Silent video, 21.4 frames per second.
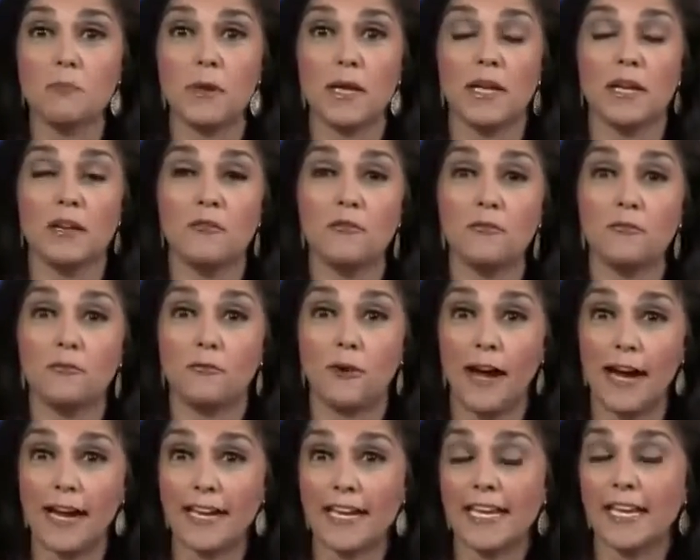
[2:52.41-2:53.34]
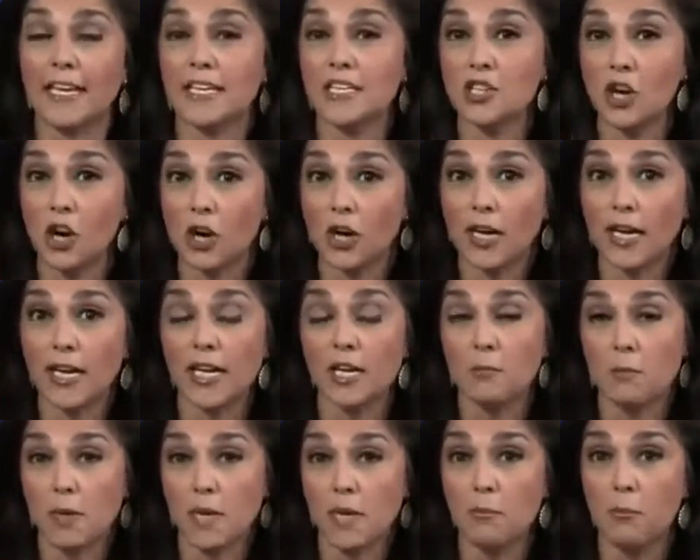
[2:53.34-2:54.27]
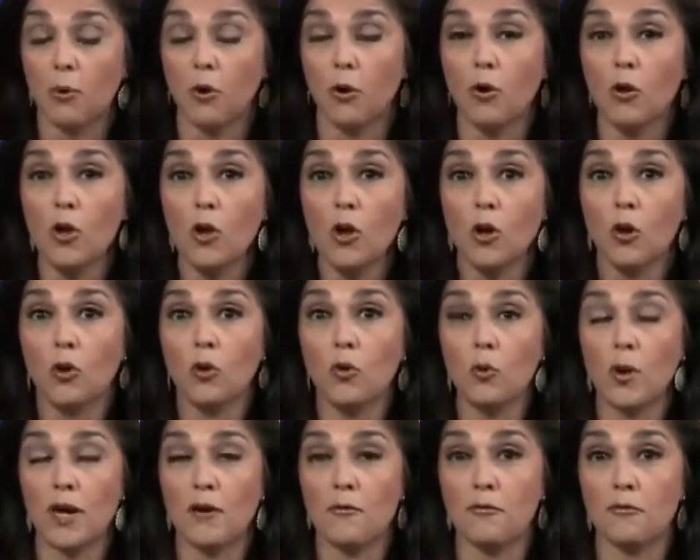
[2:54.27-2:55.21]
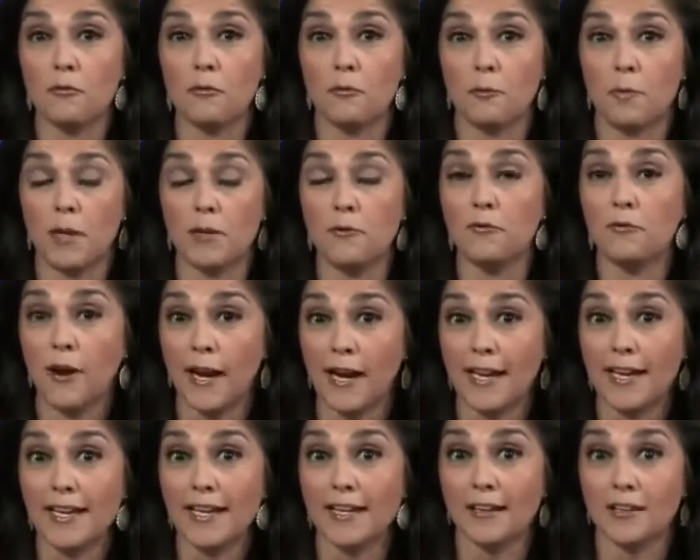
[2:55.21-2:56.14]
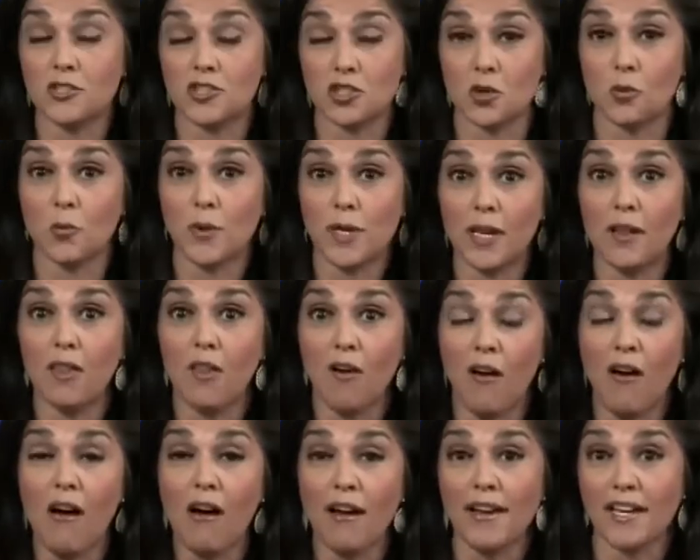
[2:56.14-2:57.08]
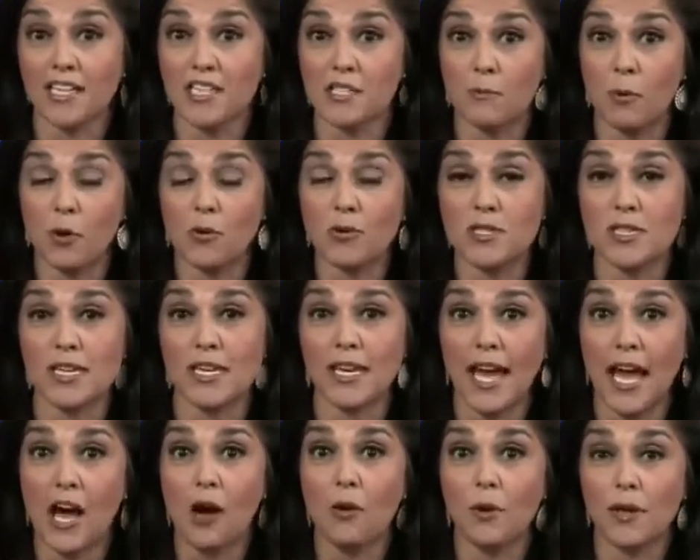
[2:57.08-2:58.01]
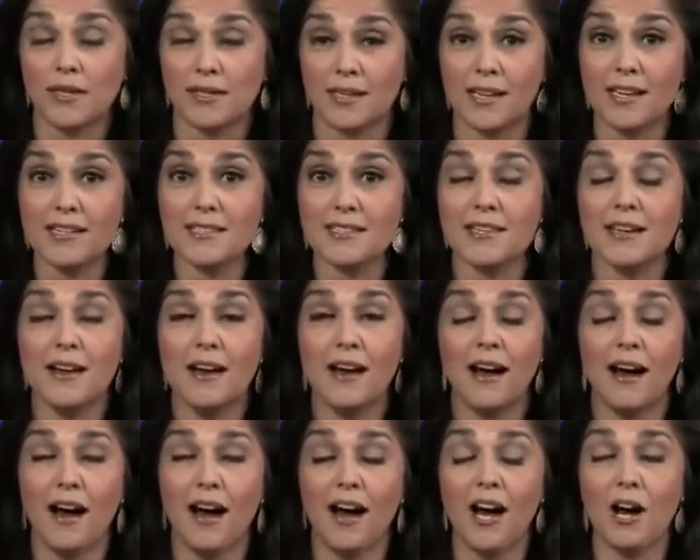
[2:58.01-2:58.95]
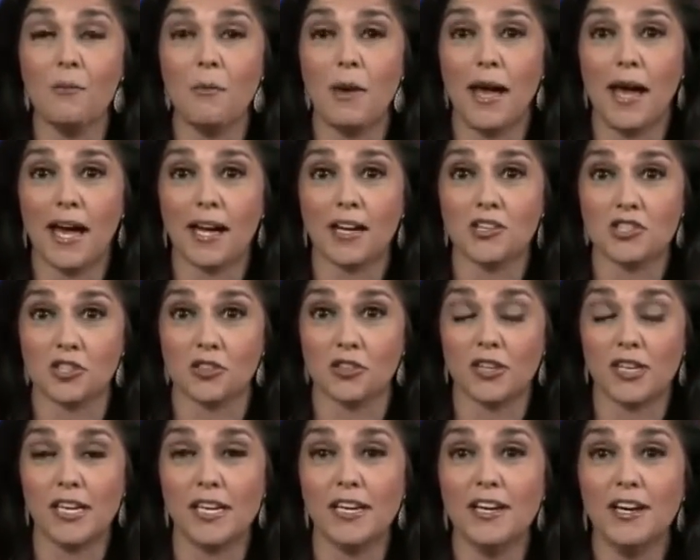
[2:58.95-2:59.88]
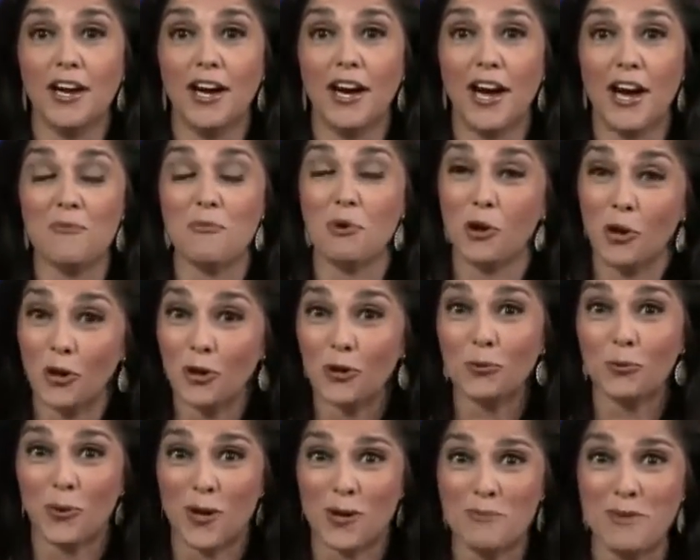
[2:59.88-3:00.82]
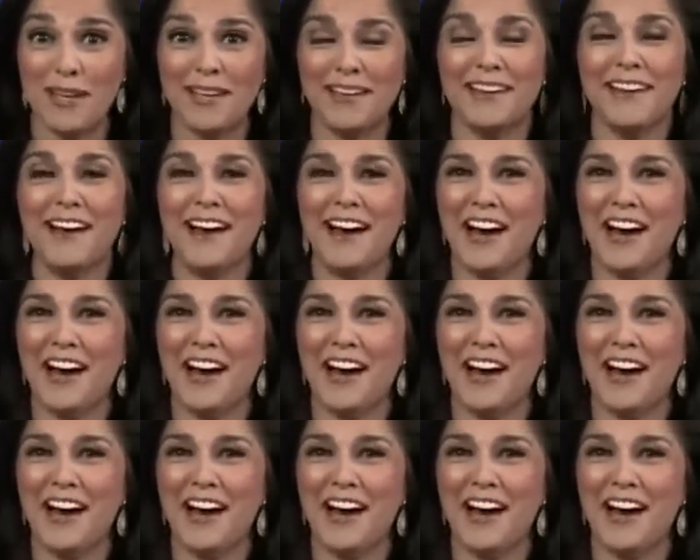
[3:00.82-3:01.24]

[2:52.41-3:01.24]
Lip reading: been fighting and targeting people who have been fighting Sharia law and exposing how it does actually hurt women